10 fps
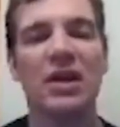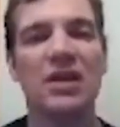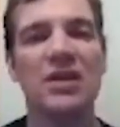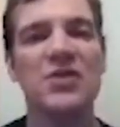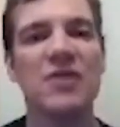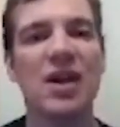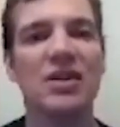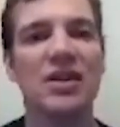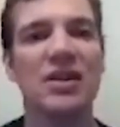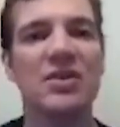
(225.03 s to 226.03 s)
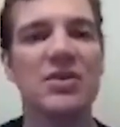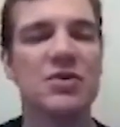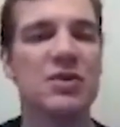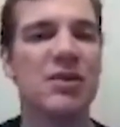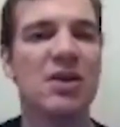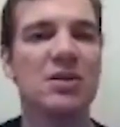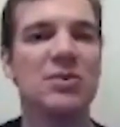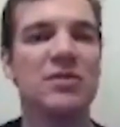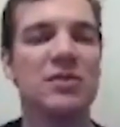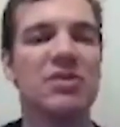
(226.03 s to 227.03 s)
Each validator is
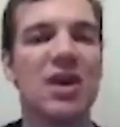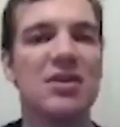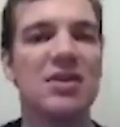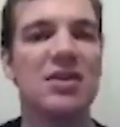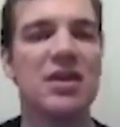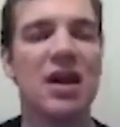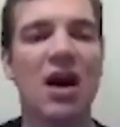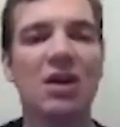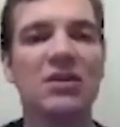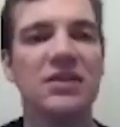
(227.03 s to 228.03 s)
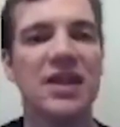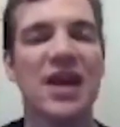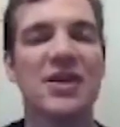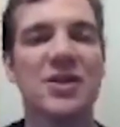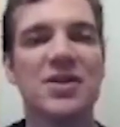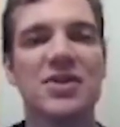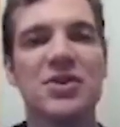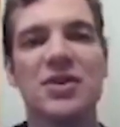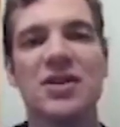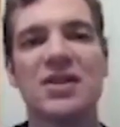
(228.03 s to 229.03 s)
responsible for processing all of the addresses
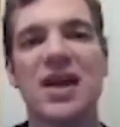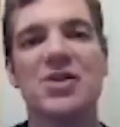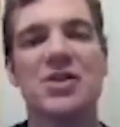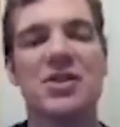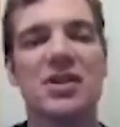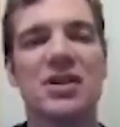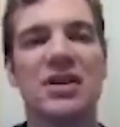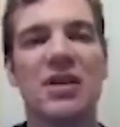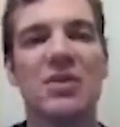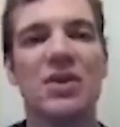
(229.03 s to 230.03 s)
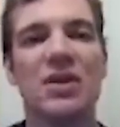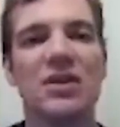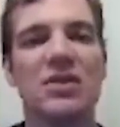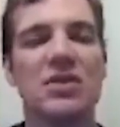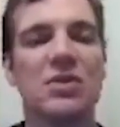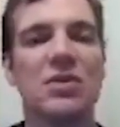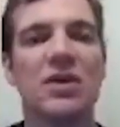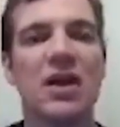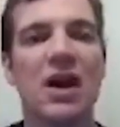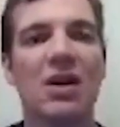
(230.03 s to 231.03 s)
transactions in the network and
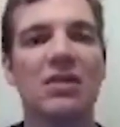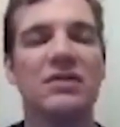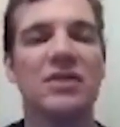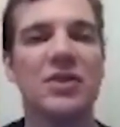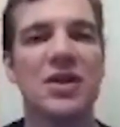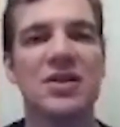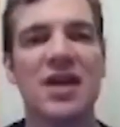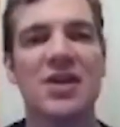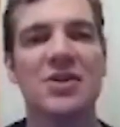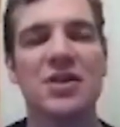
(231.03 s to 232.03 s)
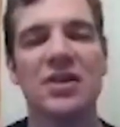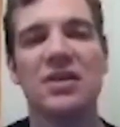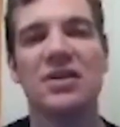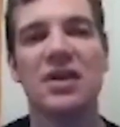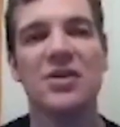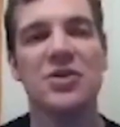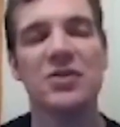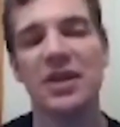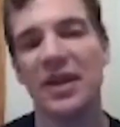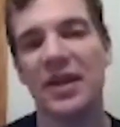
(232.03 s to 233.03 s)
storing all of the transaction
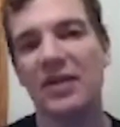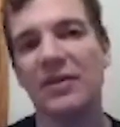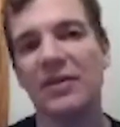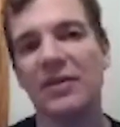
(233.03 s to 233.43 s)
history data.